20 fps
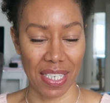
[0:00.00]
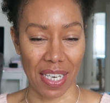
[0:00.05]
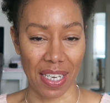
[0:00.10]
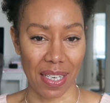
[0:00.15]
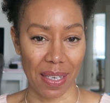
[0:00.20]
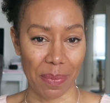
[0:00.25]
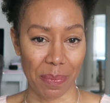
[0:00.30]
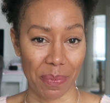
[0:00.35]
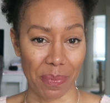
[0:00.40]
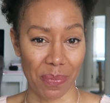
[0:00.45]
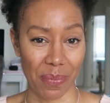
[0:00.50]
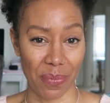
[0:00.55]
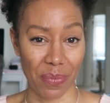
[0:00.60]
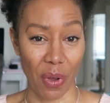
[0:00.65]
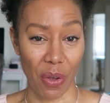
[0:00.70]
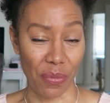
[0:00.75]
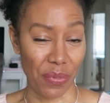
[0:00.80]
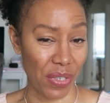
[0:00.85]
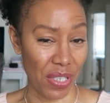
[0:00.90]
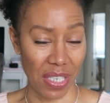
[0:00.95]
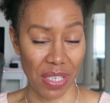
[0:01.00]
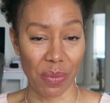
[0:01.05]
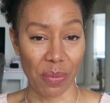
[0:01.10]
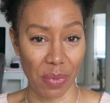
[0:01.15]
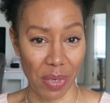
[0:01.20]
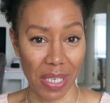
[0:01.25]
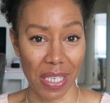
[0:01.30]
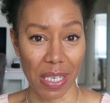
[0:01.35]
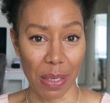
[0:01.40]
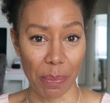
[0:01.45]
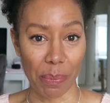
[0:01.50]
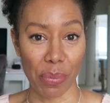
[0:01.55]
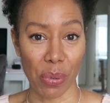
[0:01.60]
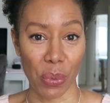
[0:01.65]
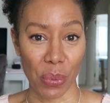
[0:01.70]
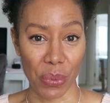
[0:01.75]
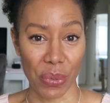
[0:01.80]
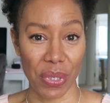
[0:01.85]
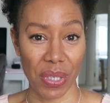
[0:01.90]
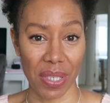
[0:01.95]
obviously really
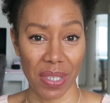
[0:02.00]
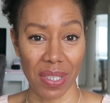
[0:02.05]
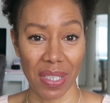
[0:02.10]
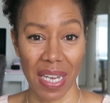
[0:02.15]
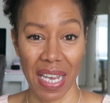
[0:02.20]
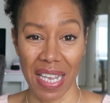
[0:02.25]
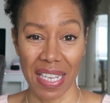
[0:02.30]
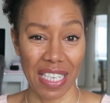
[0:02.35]
important.